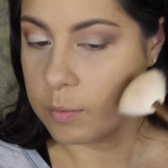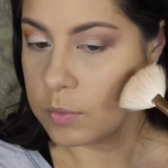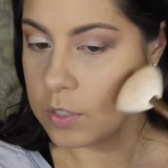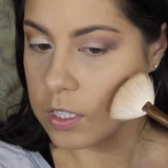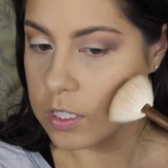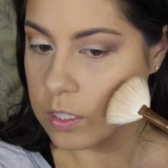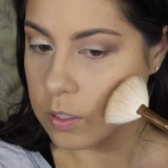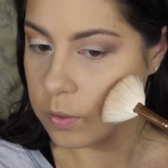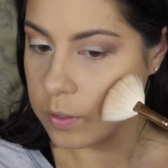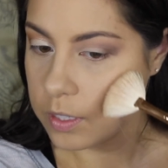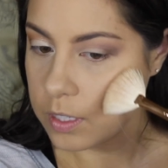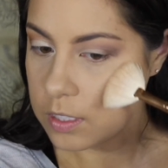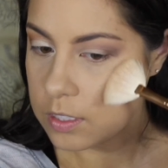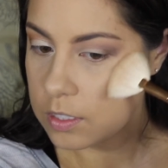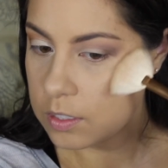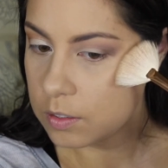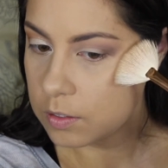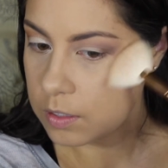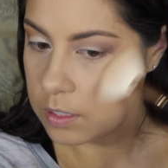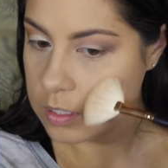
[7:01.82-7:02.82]
I'm just going to
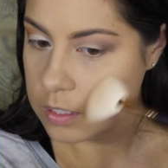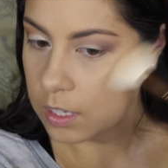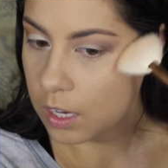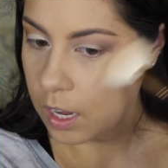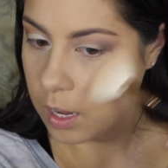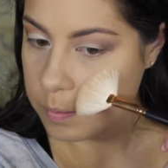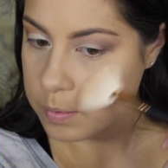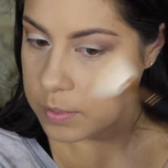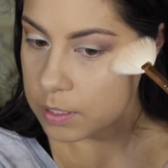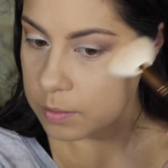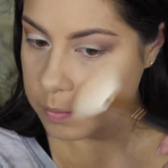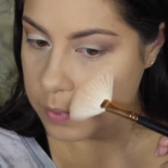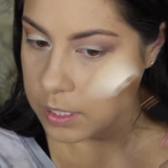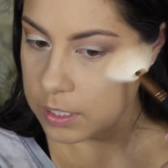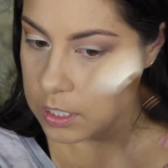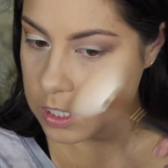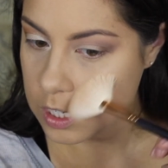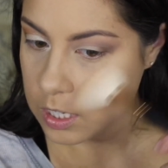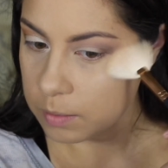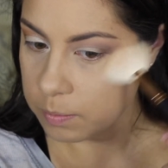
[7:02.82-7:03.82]
do the tops of
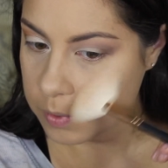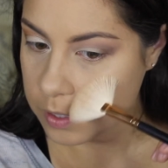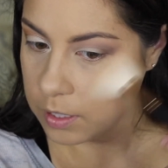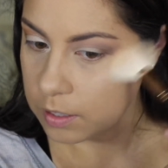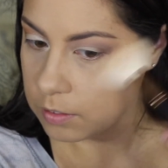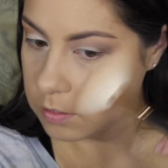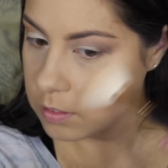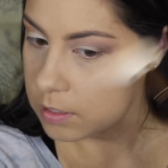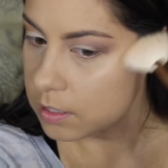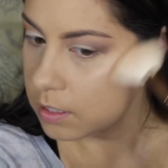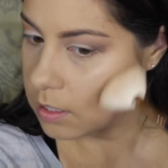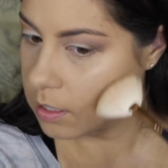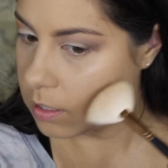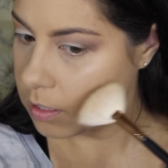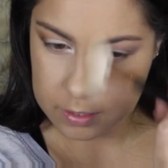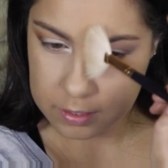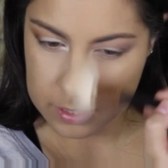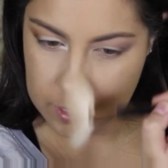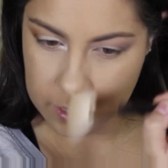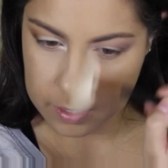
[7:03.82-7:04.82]
my cheekbones,
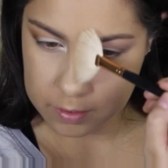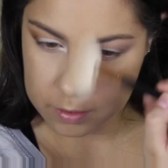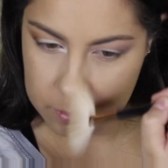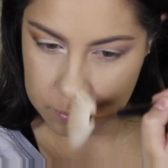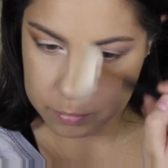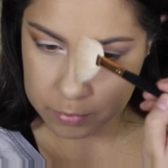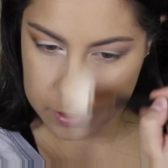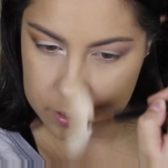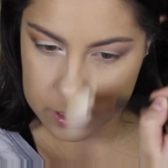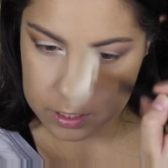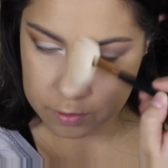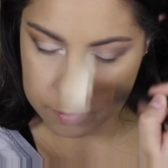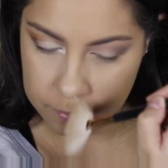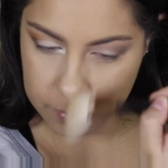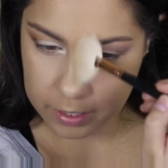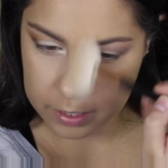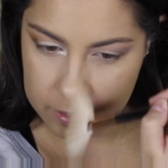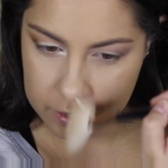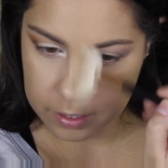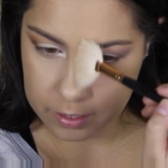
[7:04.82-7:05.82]
down the bridge of
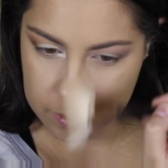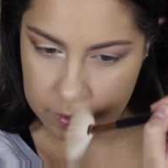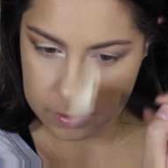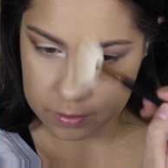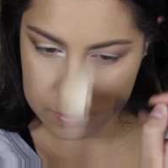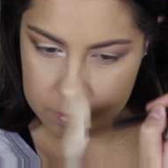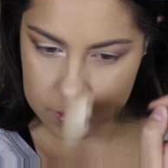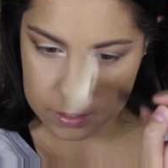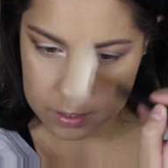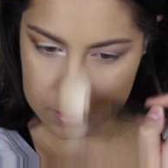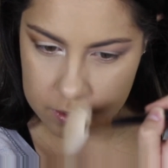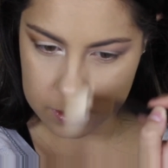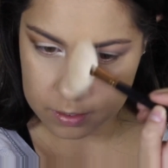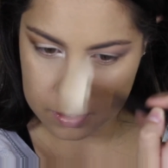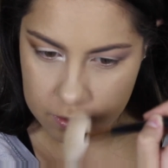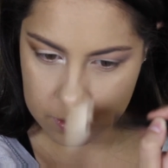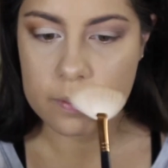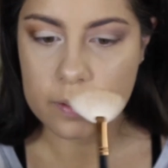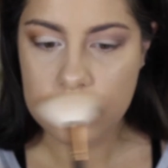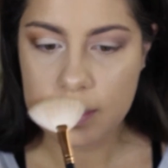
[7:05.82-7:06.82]
my nose,
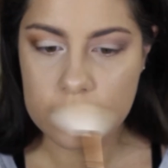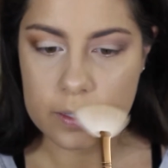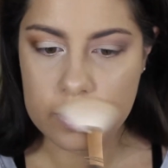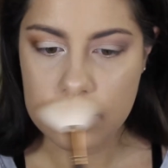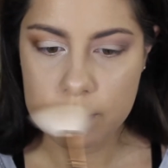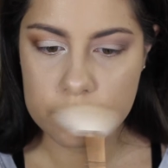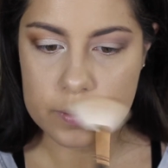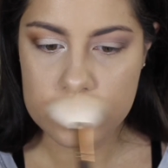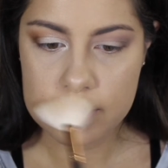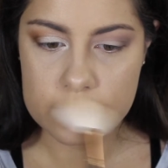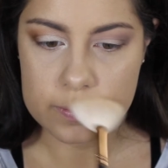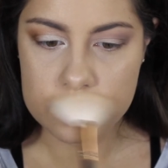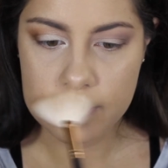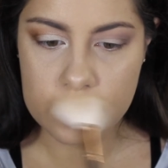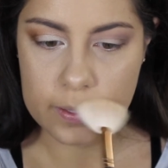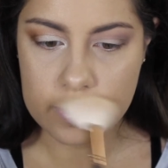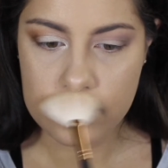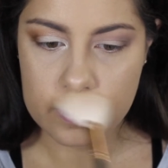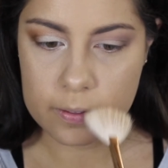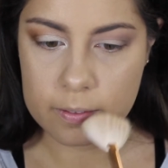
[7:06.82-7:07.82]
my Cupid's
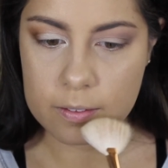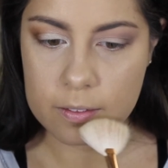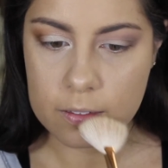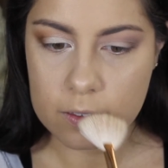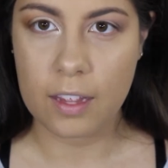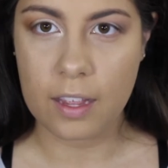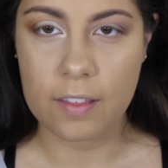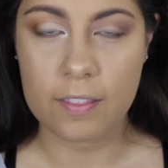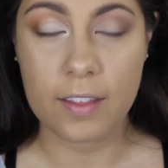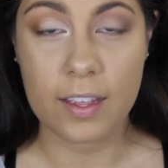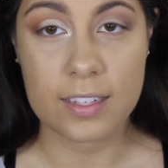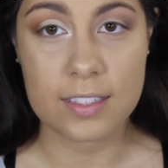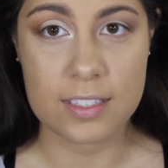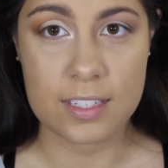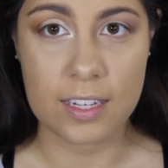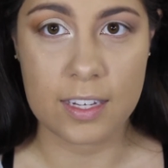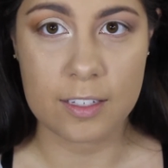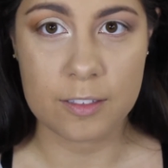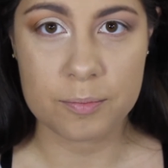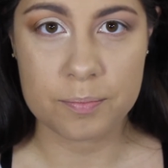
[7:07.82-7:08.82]
bow, and
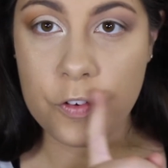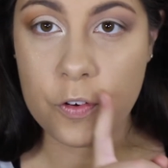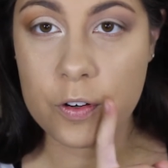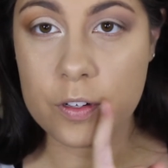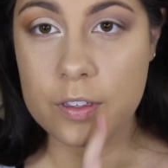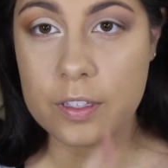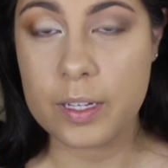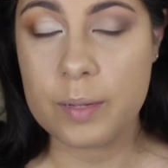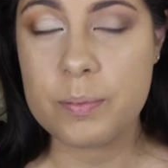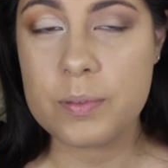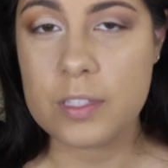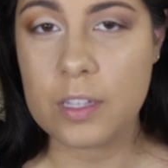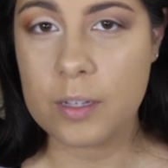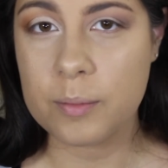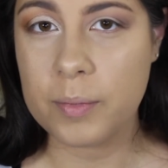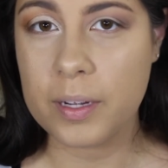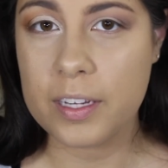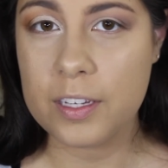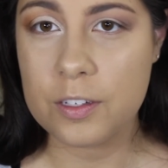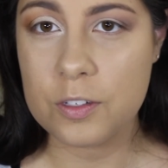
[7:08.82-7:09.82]
that's it. For lips
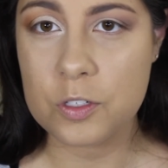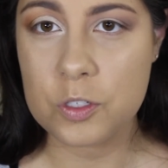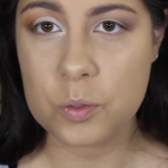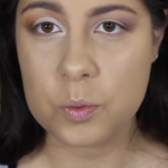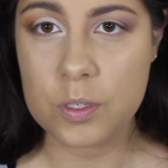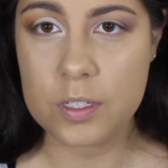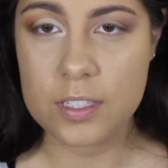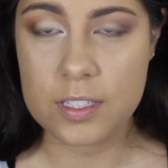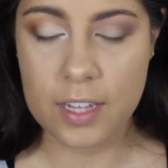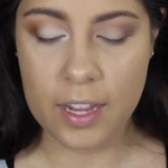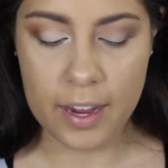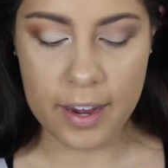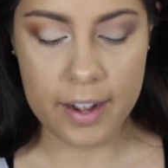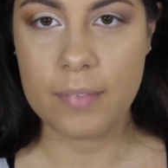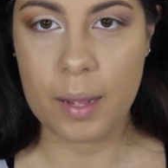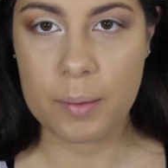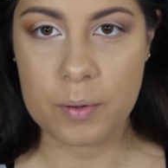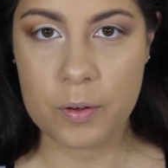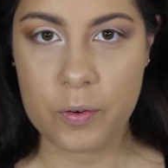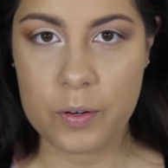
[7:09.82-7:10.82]
on my usual side,
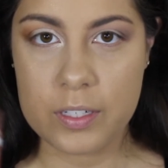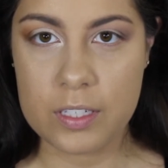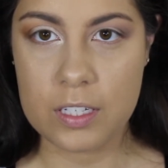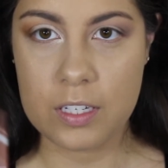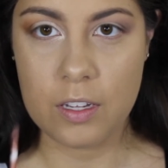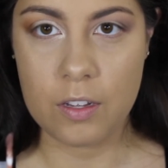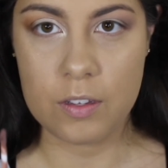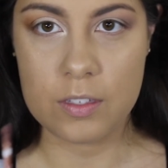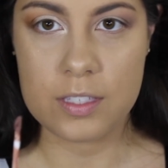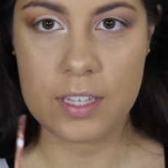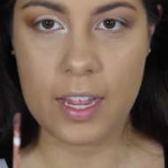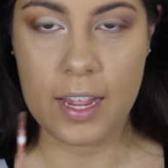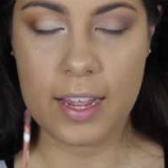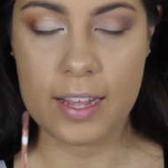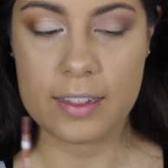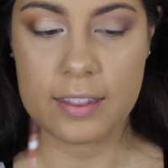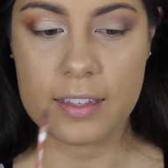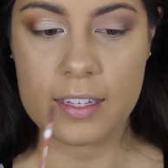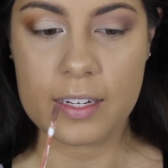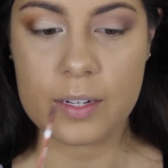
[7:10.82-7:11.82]
I'm going to use
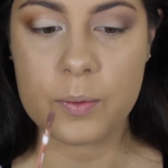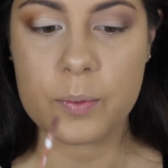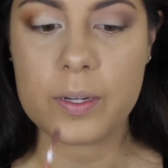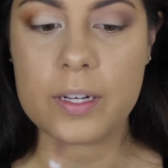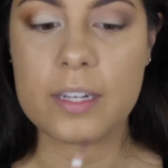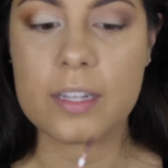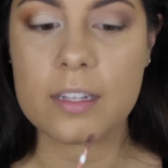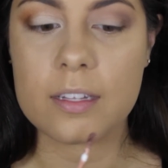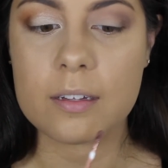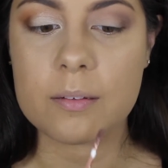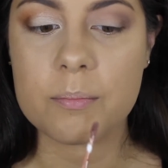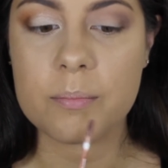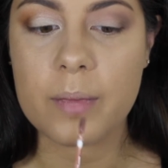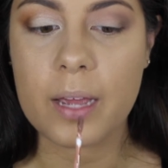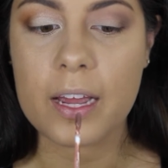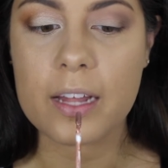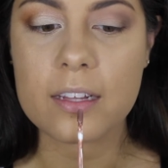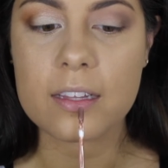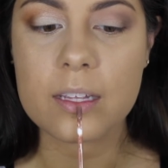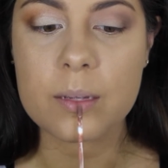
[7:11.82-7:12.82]
a liquid
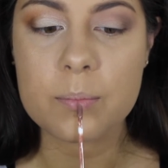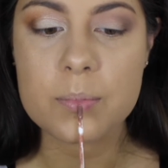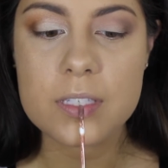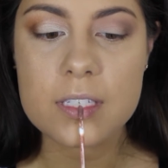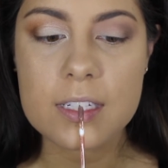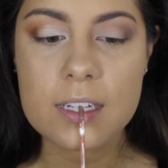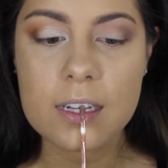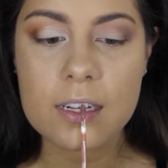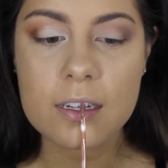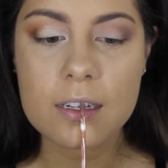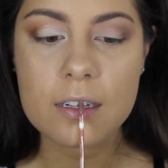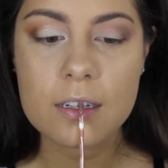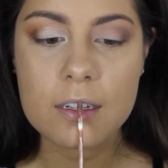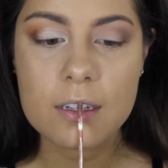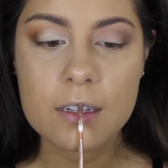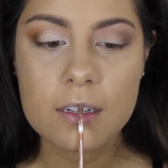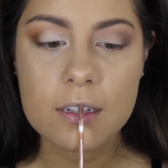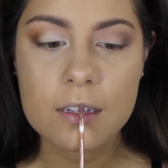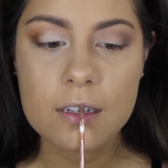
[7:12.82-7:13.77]
matte lipstick.